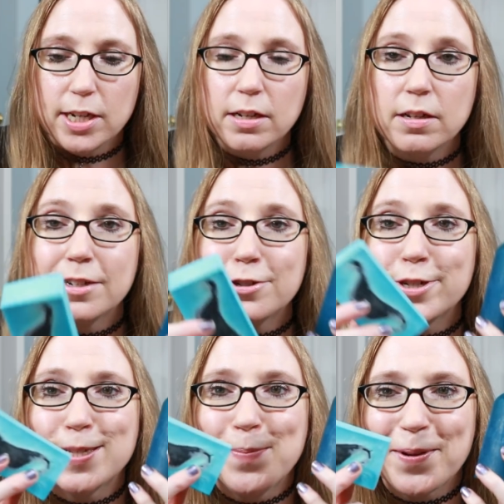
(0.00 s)
Gel, a
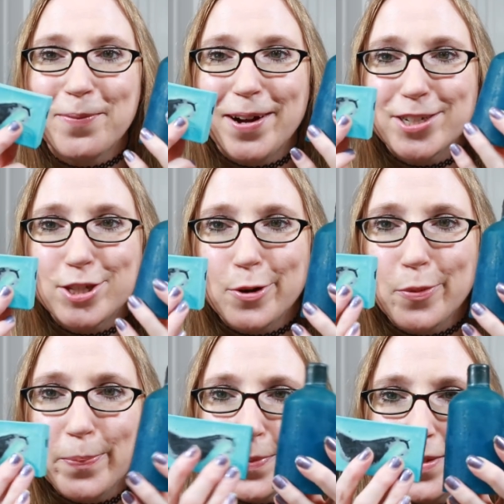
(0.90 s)
Dirty Springwash
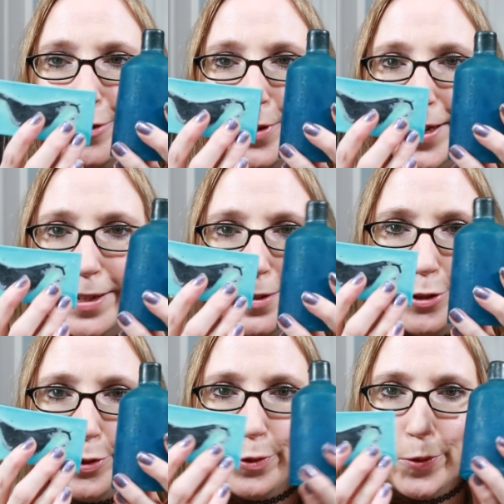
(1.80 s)
soap, so like
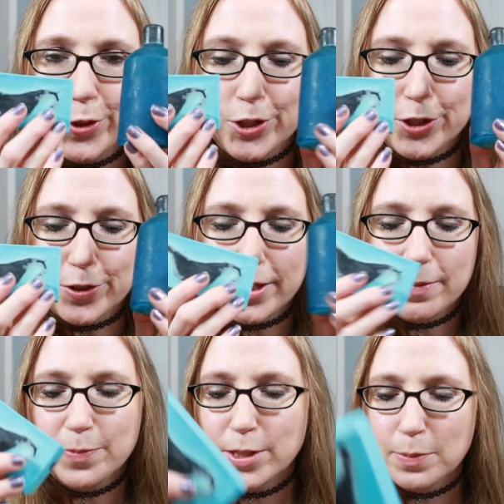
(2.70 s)
two
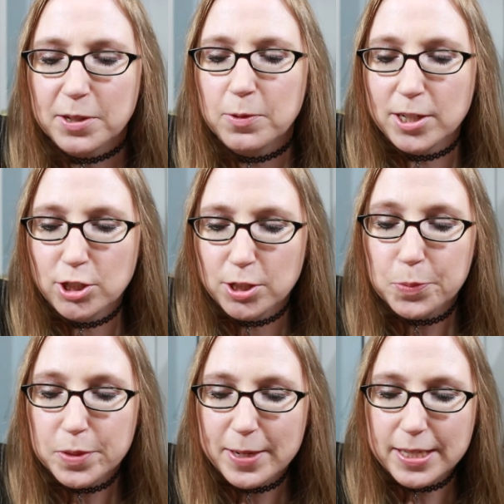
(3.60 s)
Dirty Springwash
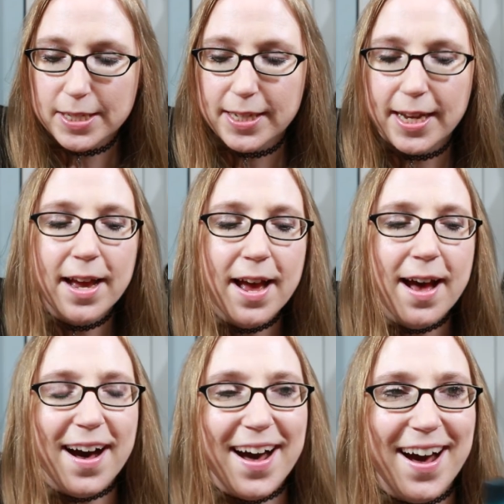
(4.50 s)
soaps basically.
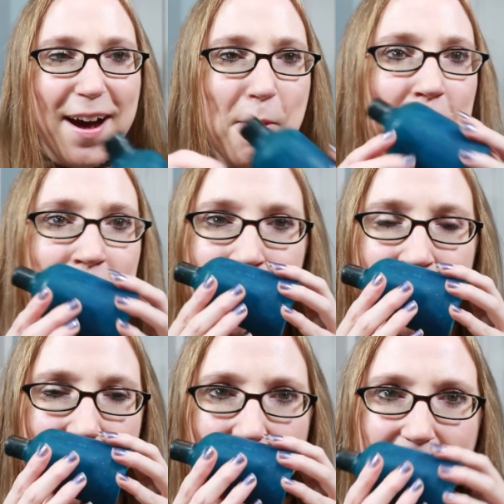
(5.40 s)
Um,
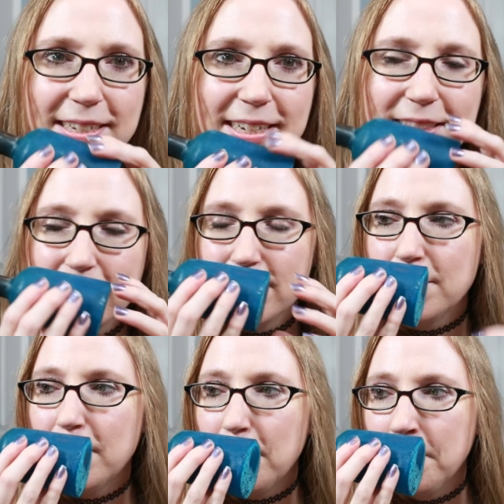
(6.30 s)
had to get this
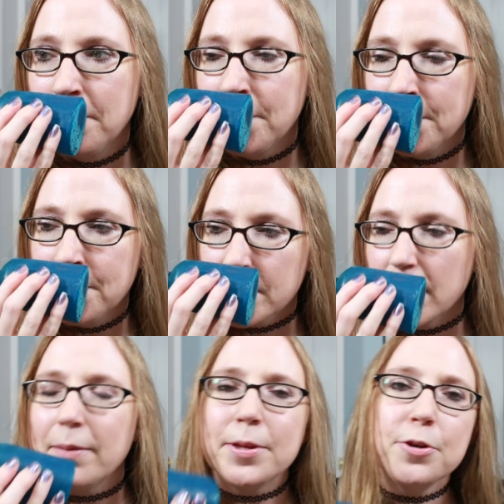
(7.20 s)
though.
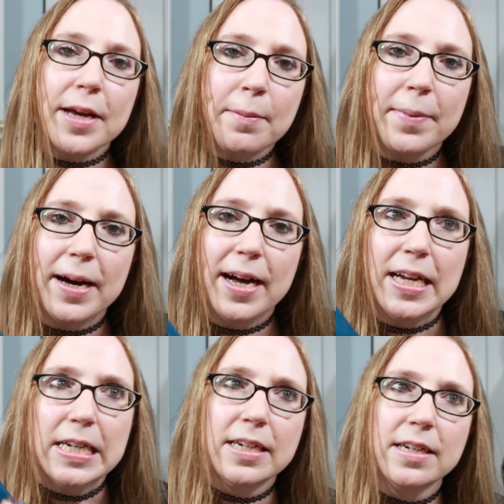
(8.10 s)
I mean, you can
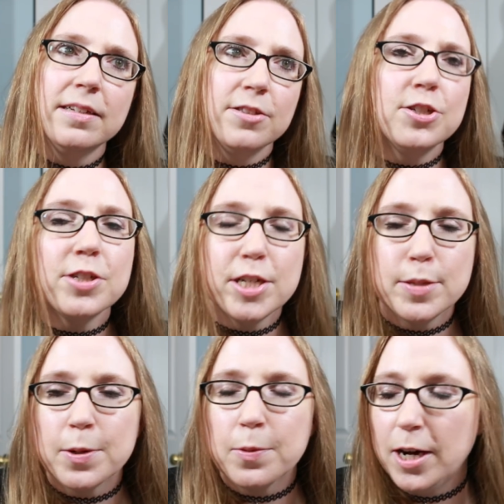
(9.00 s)
buy the Dirty
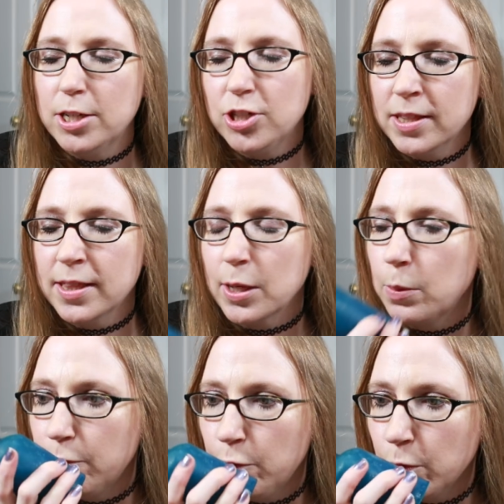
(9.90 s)
Springwash in
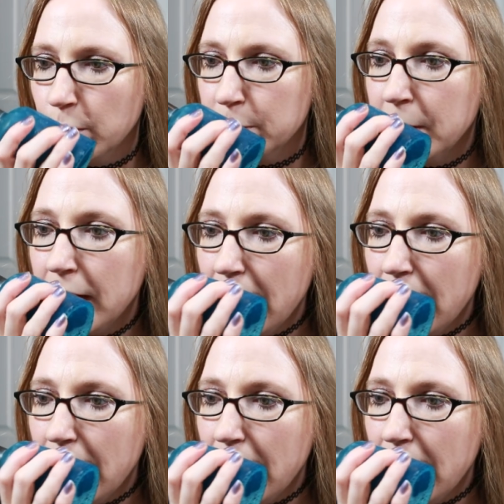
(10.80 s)
liquid form.